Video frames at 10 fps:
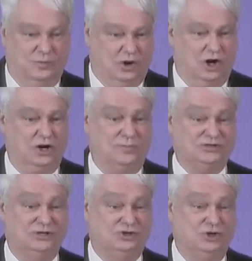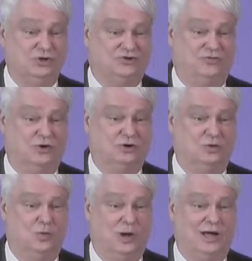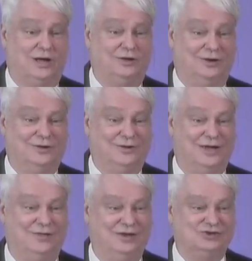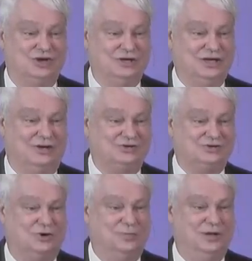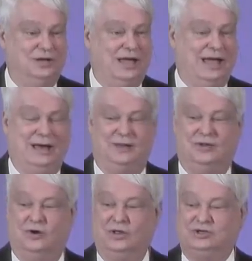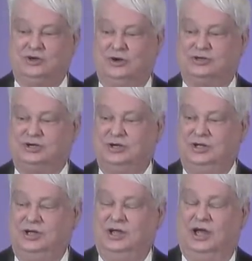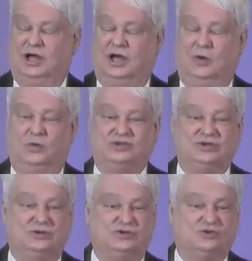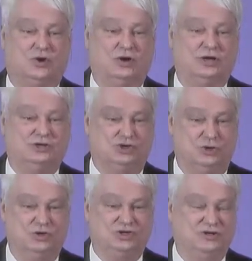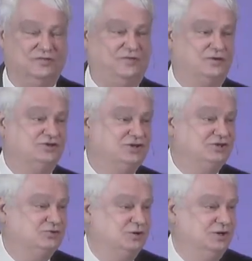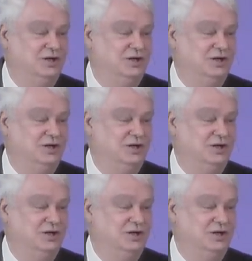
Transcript: 100% Jewish for a good while, and then Gentiles start being added. The early church uh, was strongly Jewish in the first century.